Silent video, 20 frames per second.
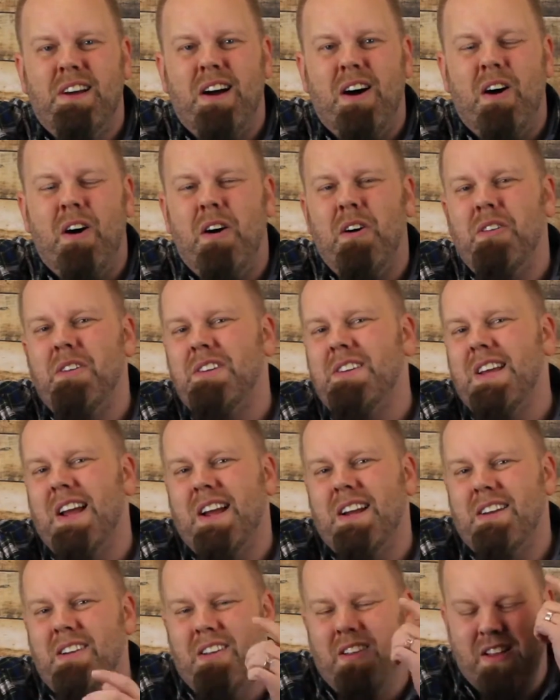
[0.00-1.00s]
All the
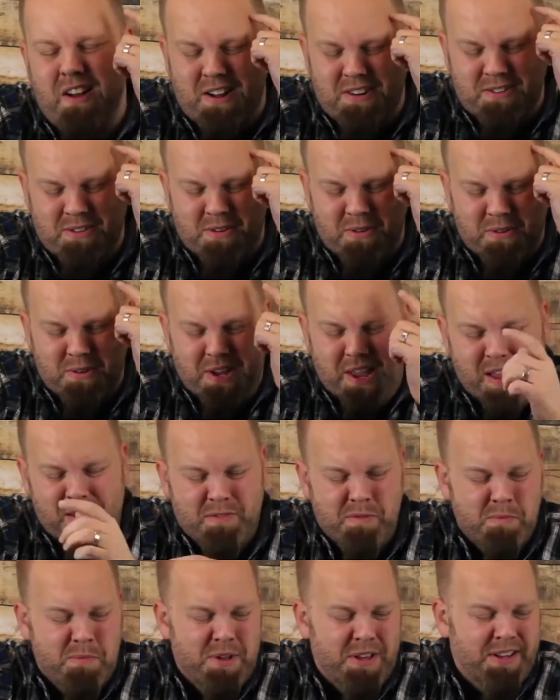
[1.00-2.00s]
technological
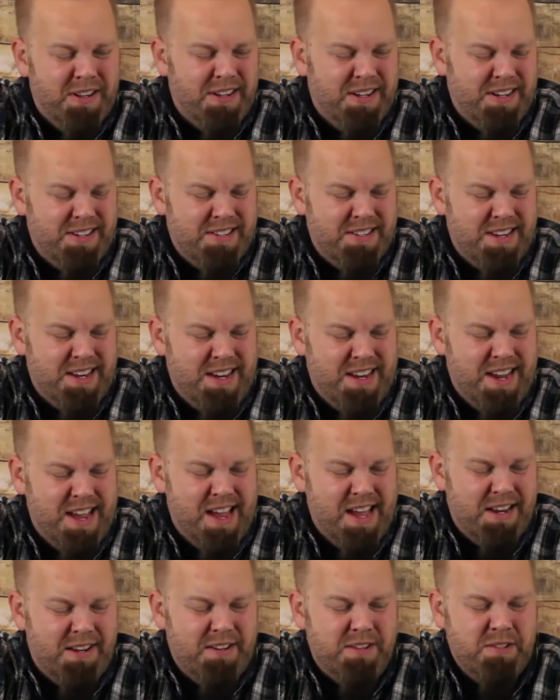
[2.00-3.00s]
capabilities that he
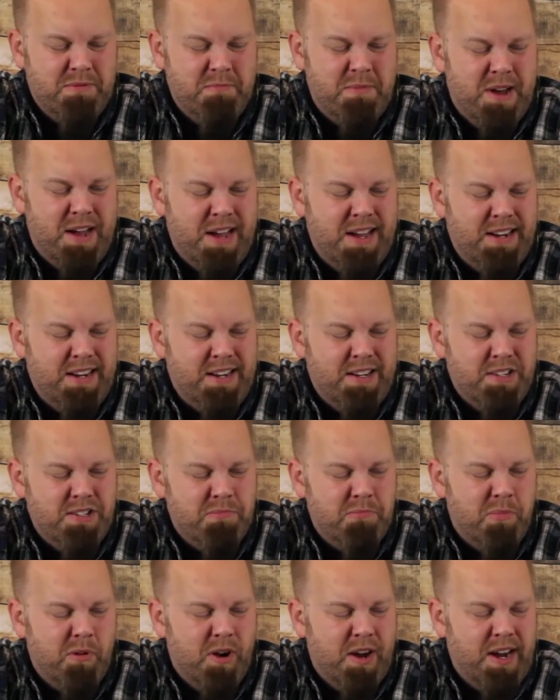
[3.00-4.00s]
had in his mind and his
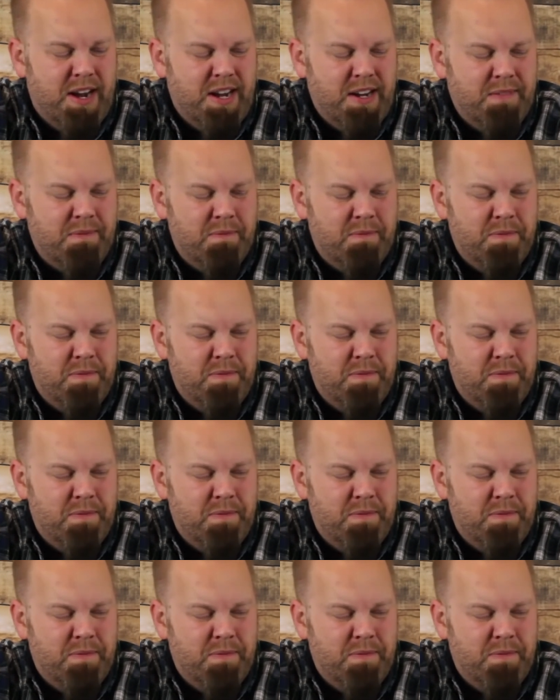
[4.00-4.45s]
brain,